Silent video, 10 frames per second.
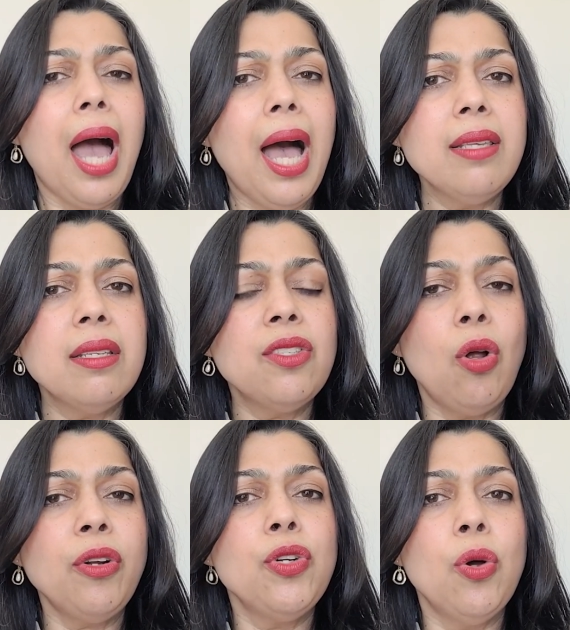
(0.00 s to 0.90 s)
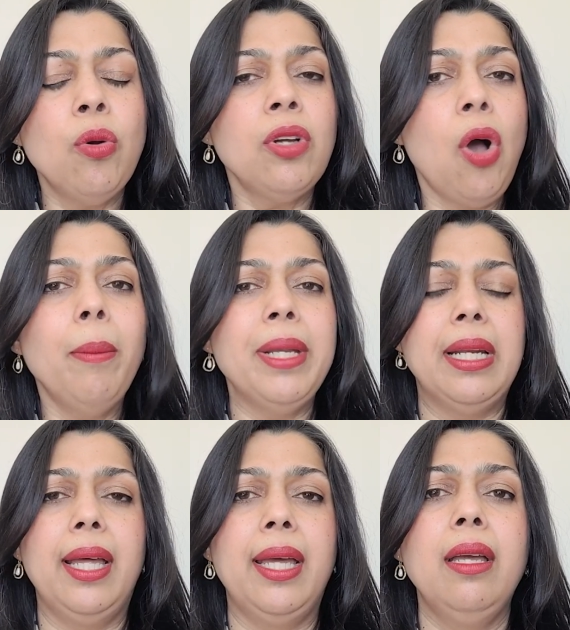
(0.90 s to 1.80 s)
As it's not known
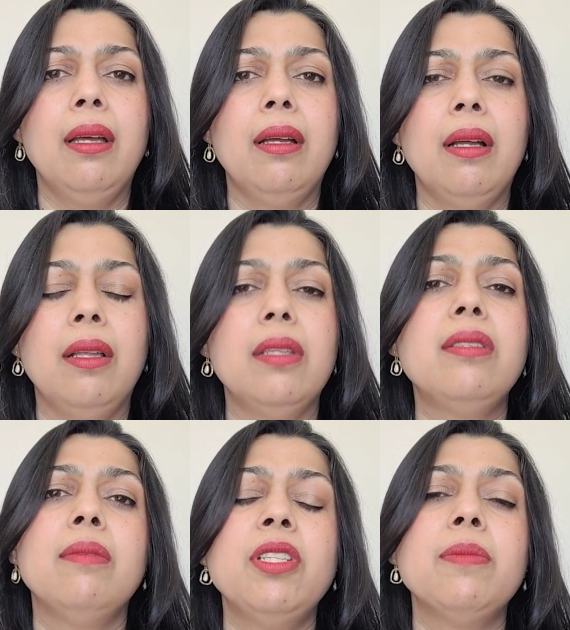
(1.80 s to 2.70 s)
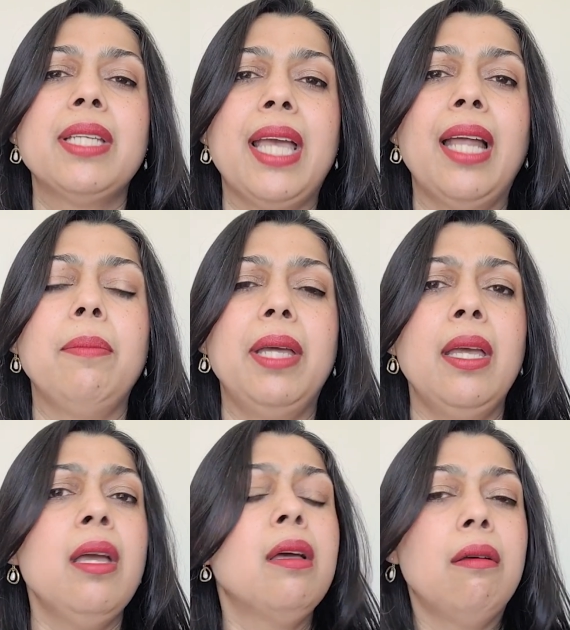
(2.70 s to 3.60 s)
commonly, the symptoms can
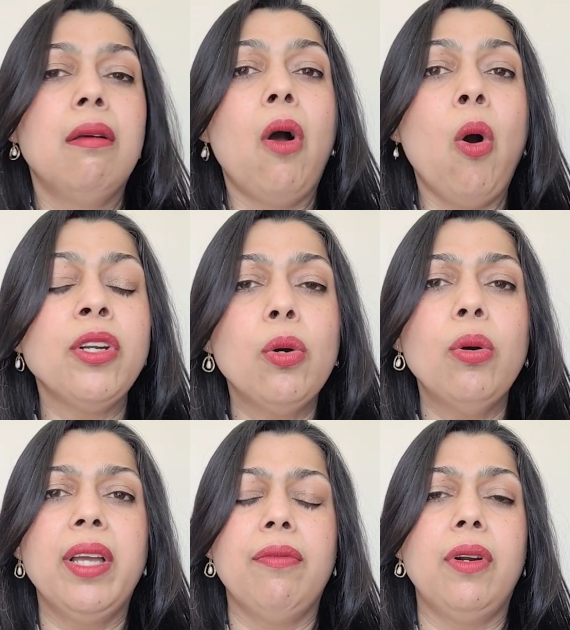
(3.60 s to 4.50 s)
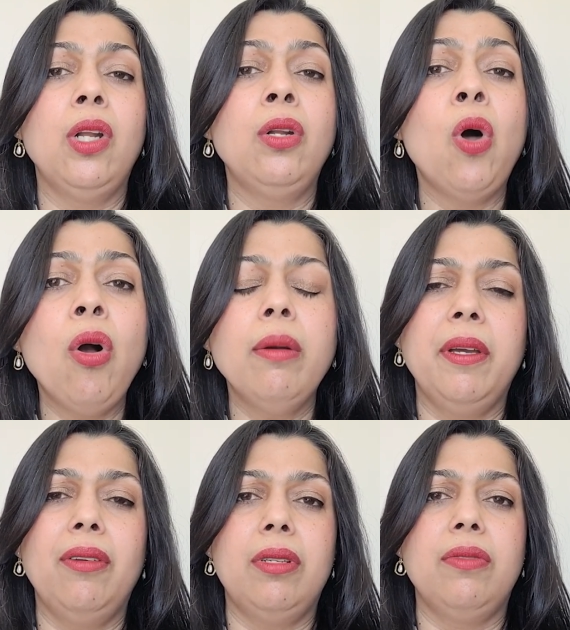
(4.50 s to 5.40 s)
be ongoing for a long
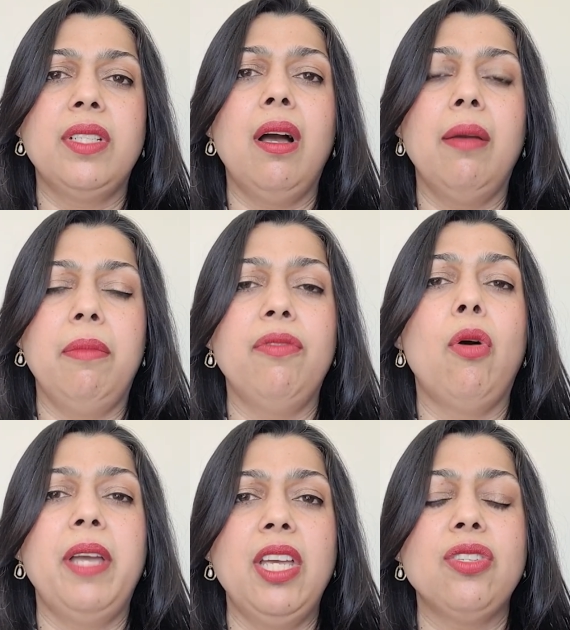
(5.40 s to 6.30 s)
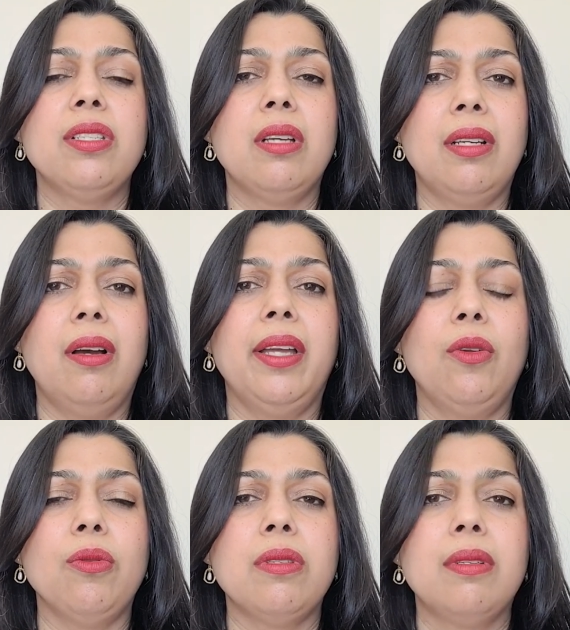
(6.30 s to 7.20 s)
period of time before patients are
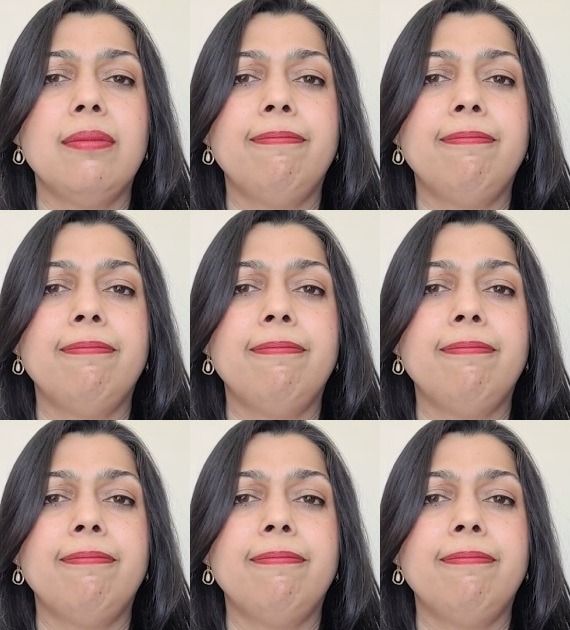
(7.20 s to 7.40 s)
diagnosed.